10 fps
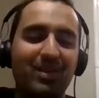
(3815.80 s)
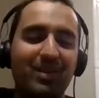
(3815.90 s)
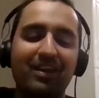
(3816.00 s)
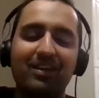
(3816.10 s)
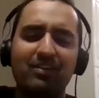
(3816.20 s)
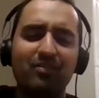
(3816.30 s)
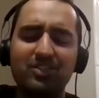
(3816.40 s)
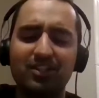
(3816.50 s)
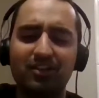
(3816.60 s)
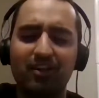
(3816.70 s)
I don't know if
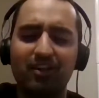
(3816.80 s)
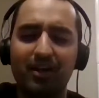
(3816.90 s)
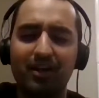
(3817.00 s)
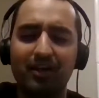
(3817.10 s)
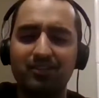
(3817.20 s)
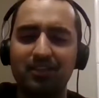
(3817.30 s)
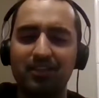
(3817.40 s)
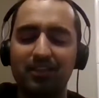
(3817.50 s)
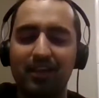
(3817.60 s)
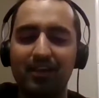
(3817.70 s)
he's still at harmonics. I think
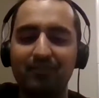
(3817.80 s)
he left.